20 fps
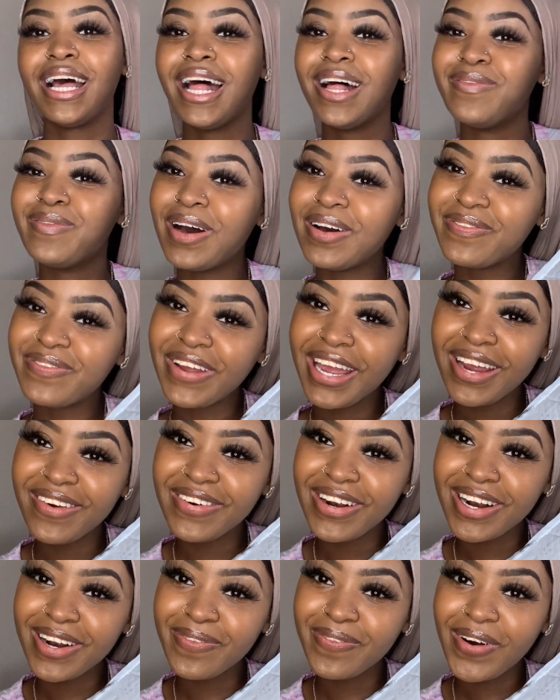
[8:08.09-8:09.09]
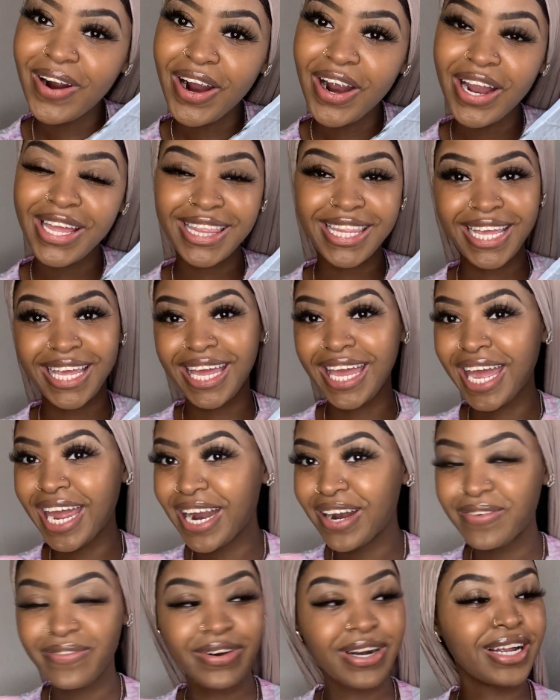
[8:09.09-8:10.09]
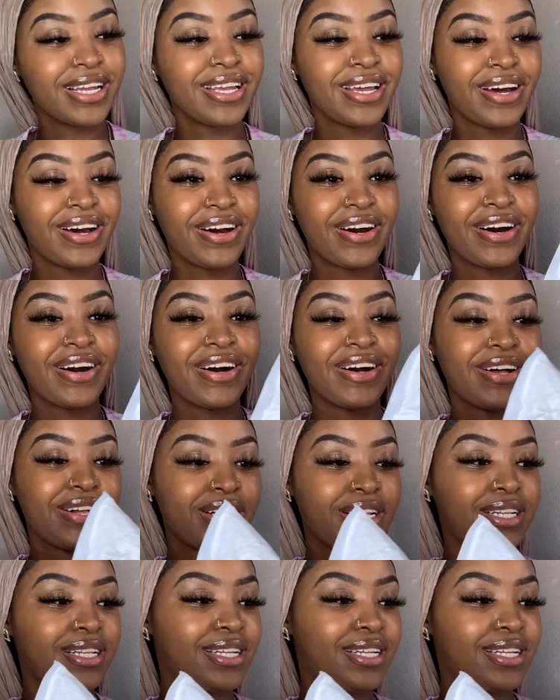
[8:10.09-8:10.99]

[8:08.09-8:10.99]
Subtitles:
my favorite part, the camera, y'all.